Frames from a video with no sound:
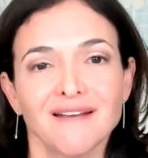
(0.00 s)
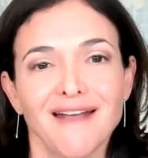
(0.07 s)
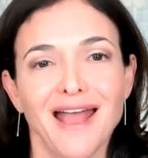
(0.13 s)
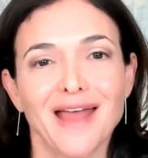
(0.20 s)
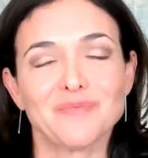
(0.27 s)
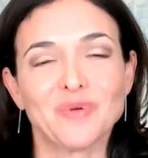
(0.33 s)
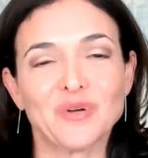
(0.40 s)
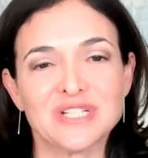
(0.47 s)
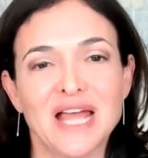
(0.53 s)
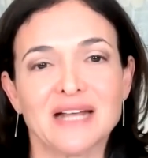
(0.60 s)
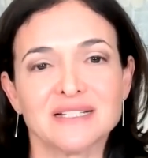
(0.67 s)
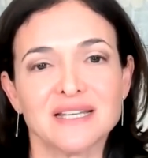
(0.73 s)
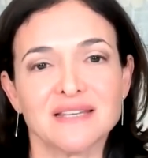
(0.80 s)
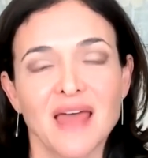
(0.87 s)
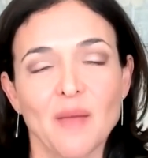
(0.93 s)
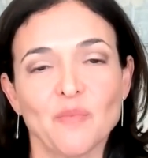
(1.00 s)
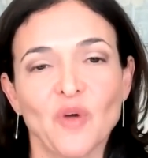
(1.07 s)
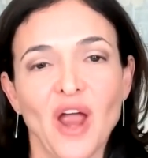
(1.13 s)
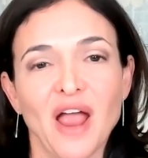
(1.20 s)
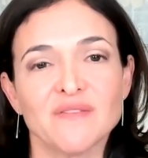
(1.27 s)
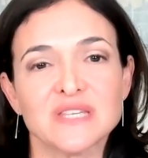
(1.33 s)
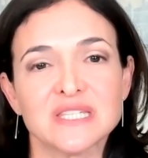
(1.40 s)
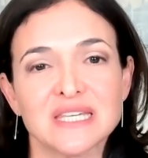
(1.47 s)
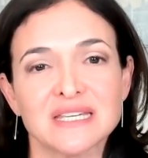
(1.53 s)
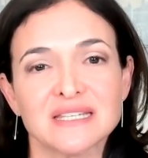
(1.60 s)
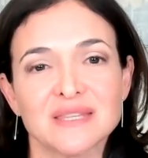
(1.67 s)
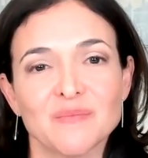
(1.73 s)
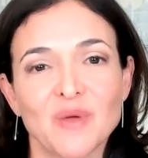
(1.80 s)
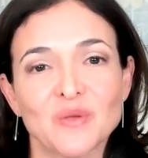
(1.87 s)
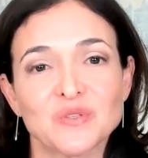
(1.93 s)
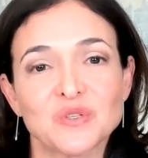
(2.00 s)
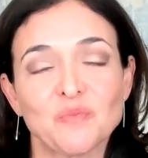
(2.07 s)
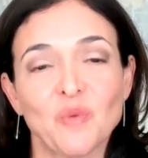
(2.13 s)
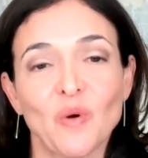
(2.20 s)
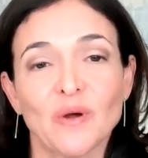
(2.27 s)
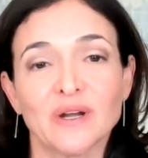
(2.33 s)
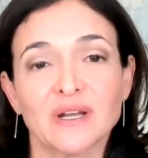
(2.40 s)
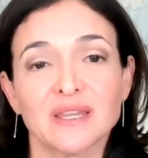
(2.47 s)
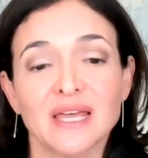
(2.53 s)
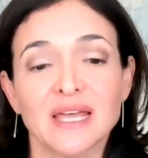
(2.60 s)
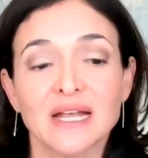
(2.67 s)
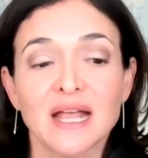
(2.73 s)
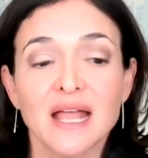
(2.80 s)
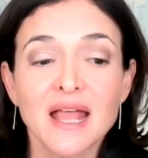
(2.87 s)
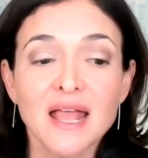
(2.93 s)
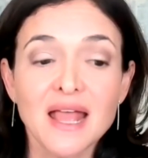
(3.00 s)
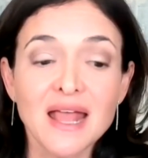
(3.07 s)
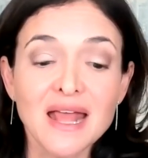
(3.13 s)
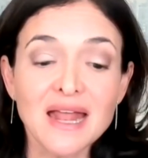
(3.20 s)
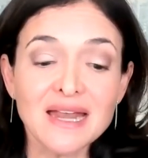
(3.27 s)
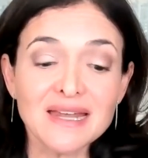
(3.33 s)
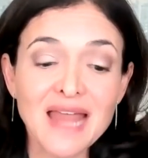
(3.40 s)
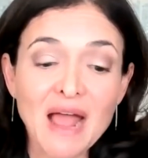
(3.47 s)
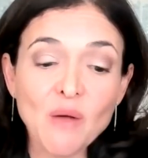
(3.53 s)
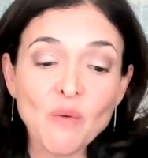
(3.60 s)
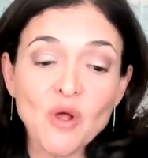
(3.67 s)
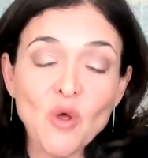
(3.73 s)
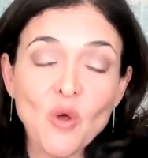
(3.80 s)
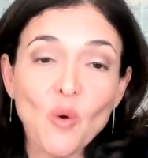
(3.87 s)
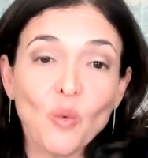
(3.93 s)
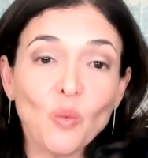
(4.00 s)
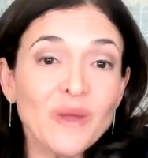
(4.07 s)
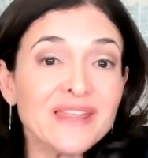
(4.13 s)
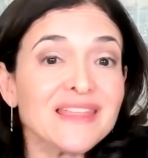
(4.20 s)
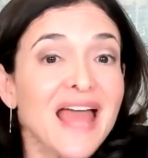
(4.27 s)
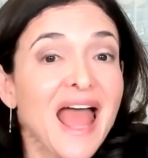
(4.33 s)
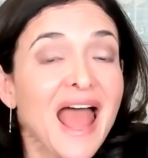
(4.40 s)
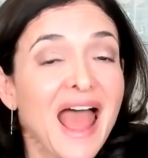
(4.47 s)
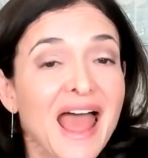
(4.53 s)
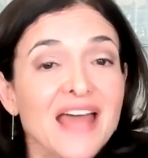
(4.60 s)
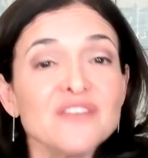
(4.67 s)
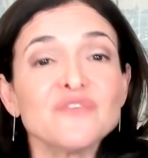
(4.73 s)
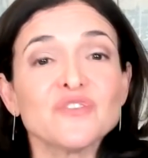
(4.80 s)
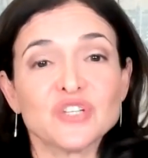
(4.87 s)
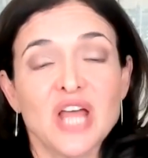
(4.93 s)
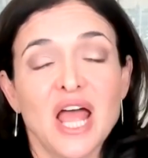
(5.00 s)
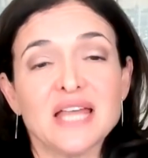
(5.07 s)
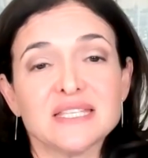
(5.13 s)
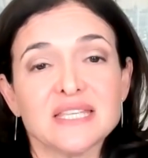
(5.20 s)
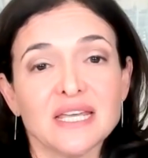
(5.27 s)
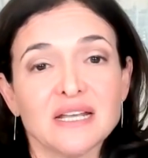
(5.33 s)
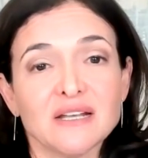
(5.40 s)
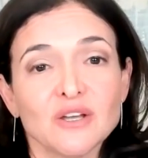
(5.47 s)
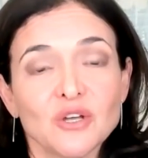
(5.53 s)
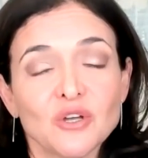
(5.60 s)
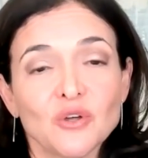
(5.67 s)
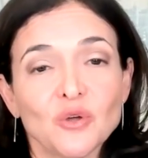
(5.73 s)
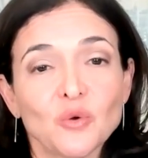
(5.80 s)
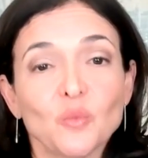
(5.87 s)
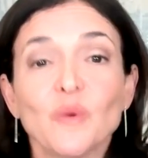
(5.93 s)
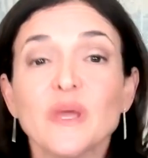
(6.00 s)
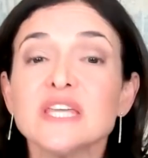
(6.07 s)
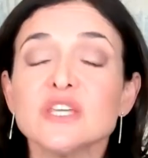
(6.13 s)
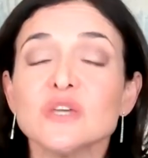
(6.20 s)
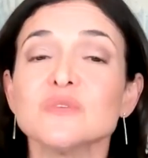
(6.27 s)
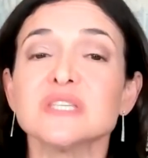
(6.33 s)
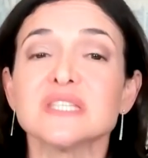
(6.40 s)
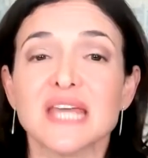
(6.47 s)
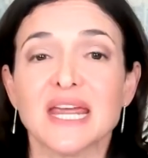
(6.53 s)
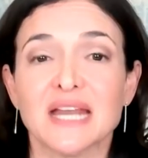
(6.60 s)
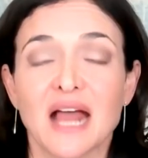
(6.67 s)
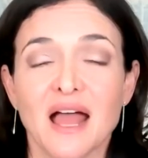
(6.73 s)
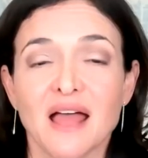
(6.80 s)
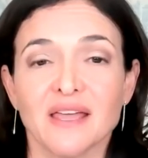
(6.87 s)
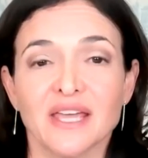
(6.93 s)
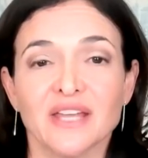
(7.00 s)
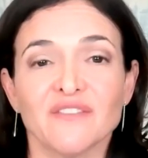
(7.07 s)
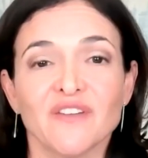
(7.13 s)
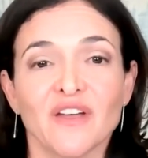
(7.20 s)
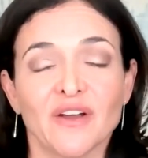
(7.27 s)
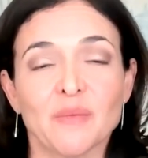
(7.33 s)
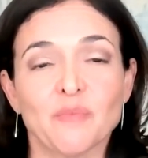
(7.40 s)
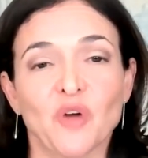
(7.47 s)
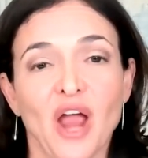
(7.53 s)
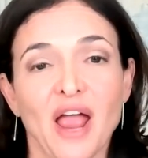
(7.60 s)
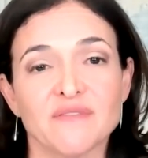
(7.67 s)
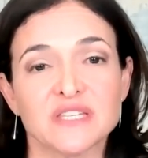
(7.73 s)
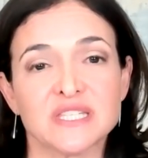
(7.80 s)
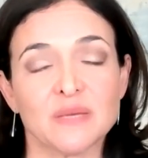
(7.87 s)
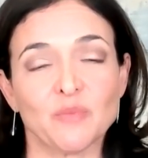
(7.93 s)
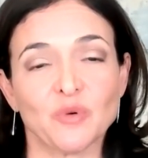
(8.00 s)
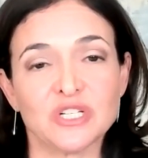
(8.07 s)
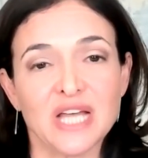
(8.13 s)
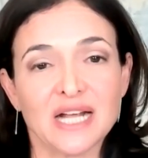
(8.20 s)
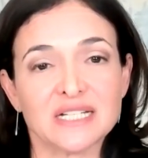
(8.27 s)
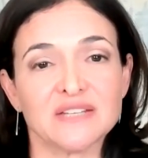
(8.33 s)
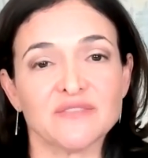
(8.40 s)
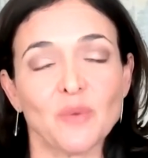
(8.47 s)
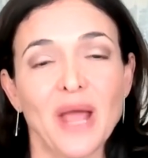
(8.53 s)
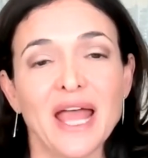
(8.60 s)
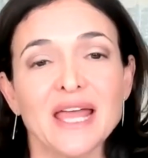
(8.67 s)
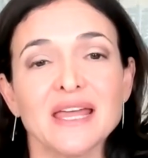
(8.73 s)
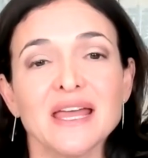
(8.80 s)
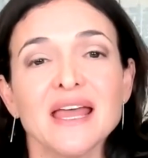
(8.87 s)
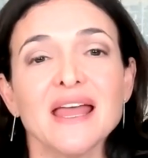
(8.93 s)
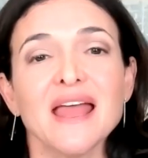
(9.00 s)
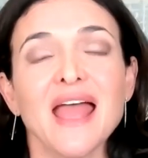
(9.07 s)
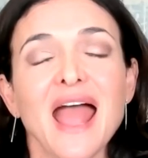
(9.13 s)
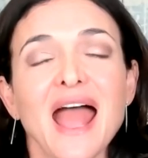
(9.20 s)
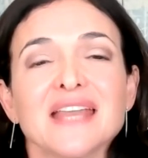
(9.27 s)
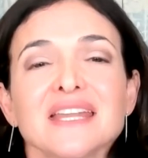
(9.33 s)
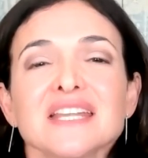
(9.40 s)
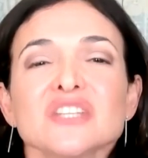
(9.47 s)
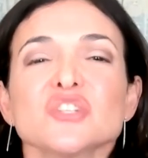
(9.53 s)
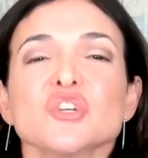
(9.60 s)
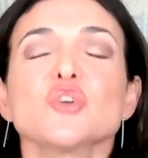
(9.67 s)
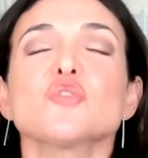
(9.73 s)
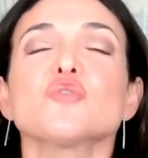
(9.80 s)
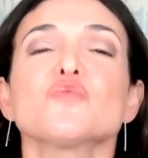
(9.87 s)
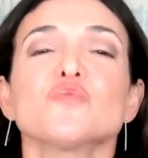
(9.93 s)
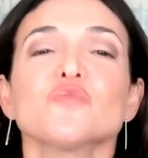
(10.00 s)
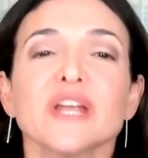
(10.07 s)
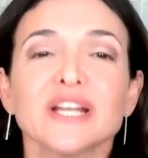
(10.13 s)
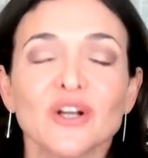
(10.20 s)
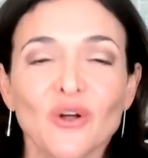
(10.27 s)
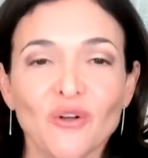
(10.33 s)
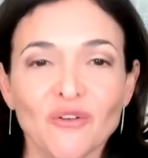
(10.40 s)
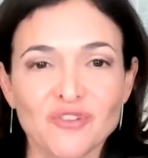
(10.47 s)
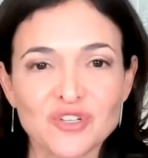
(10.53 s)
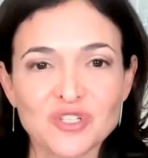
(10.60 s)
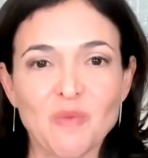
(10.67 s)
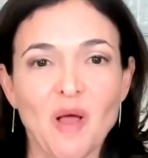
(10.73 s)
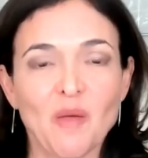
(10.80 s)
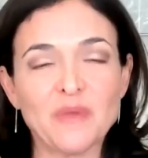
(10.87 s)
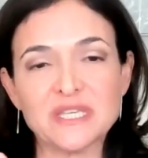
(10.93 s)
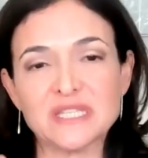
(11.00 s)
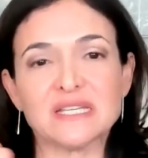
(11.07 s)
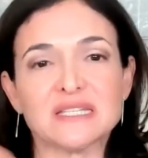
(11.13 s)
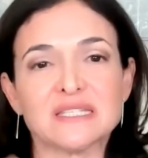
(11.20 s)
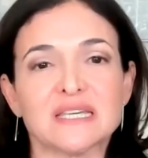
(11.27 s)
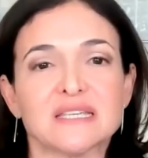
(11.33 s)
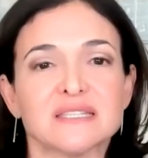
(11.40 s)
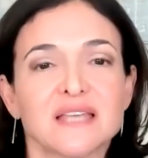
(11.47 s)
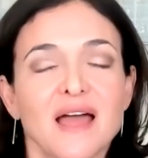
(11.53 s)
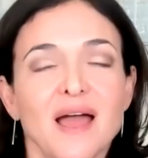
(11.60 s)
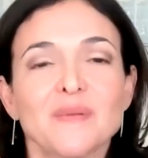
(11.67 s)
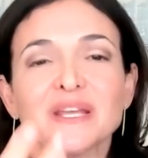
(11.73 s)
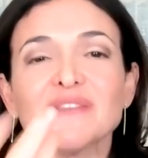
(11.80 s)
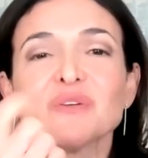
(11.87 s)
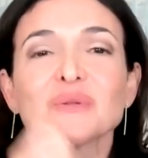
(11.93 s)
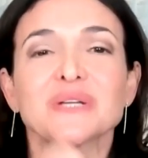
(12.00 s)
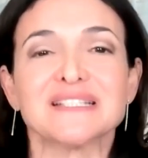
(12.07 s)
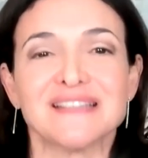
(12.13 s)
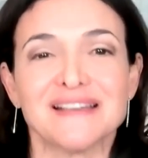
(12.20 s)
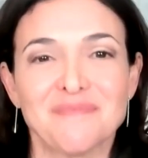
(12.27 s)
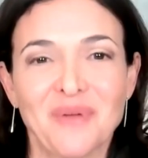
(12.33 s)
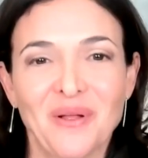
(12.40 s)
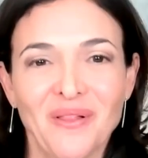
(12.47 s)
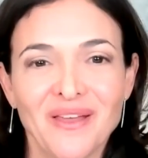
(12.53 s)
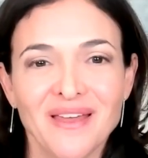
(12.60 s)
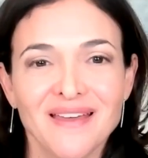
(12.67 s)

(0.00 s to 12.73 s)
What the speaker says: And protecting that privacy is the most important thing. Now, with advertising, we use data in a very privacy protective way, and it is critical for small businesses. I'm going to give you an example.